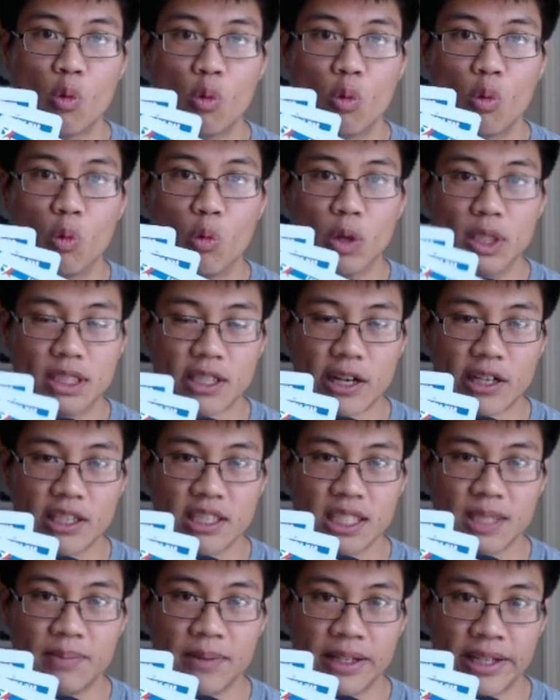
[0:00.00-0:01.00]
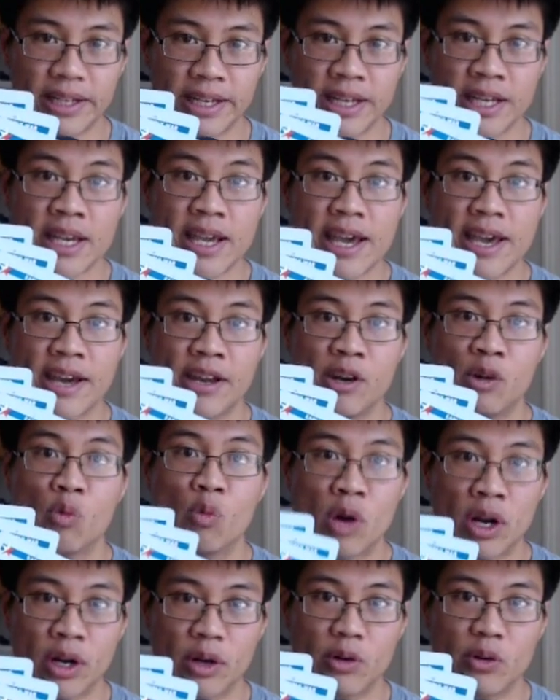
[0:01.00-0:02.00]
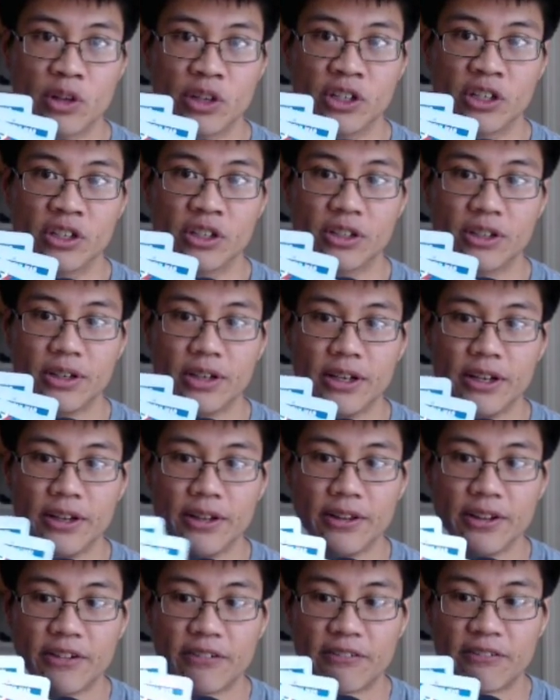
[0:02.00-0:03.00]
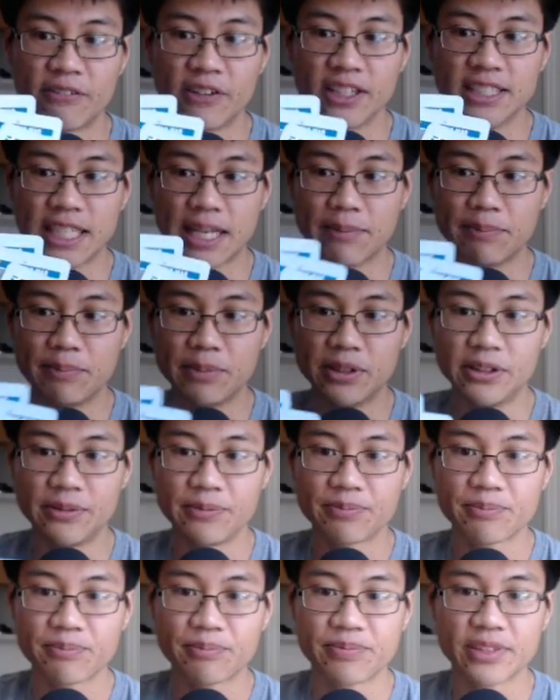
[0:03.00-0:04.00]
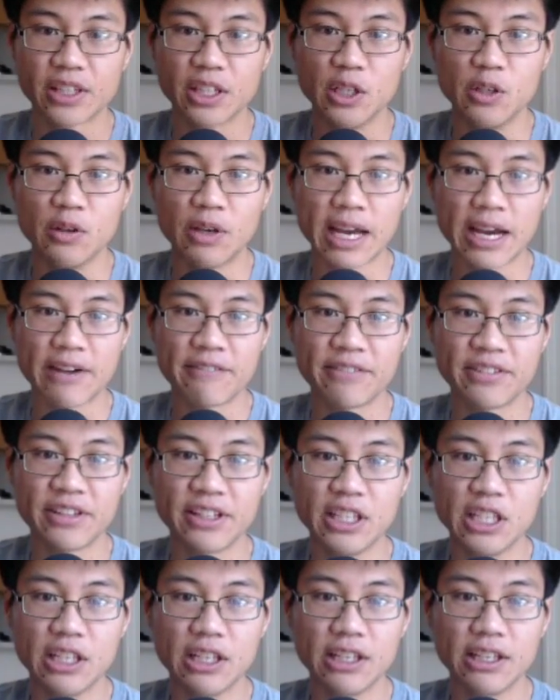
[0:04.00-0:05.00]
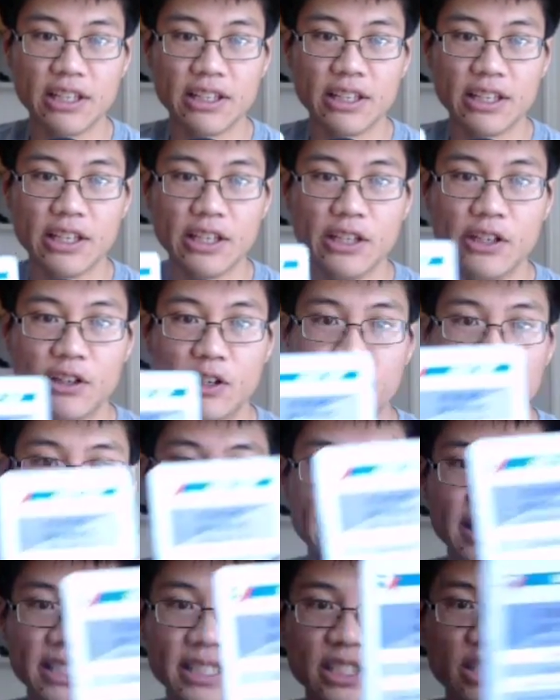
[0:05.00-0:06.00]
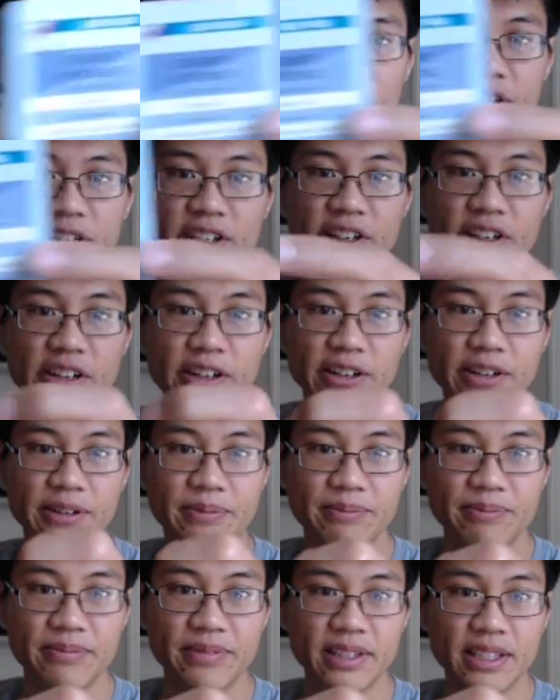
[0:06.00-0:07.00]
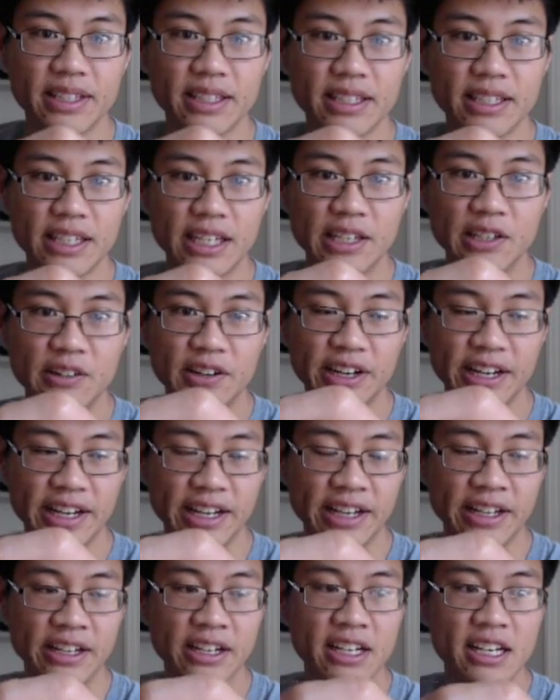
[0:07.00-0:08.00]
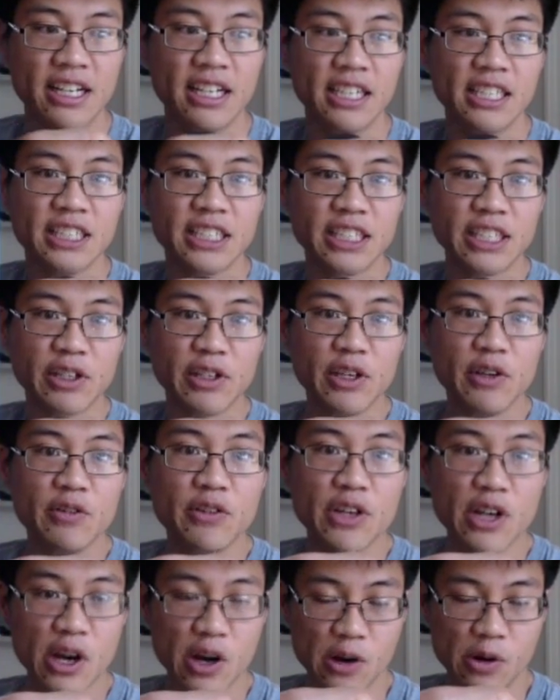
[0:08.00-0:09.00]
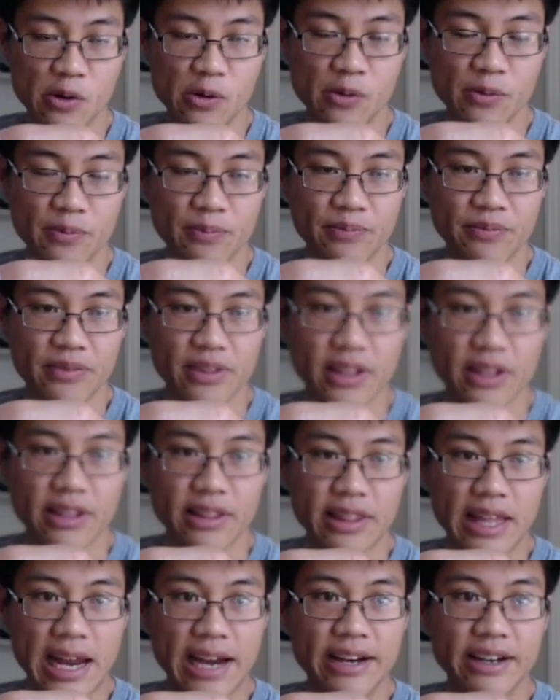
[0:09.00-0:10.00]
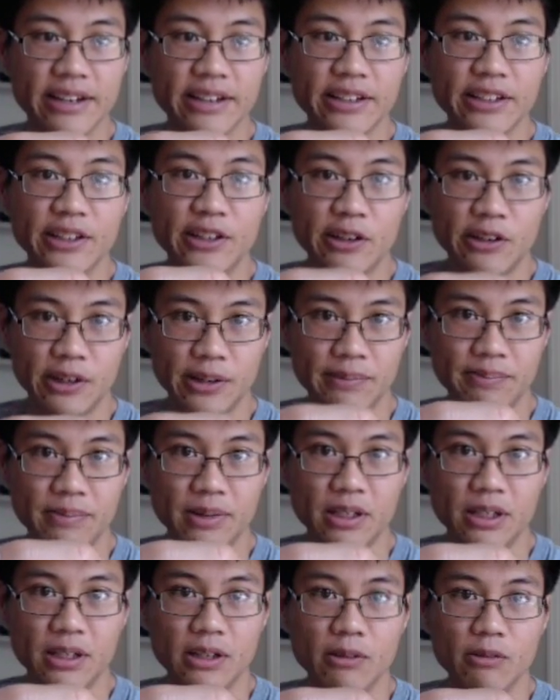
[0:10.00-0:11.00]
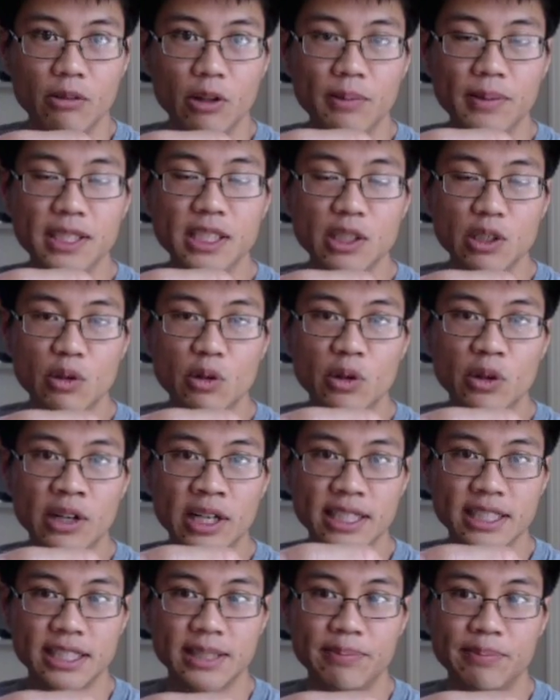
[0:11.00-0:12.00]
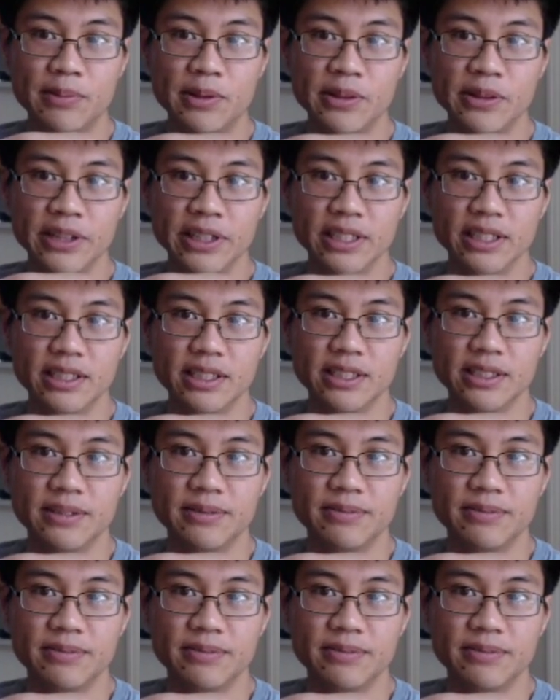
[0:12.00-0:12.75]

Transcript: which cards to play and in what order. For example, you have the European scoring card in your hand, so you know that Europe will be scored at some point.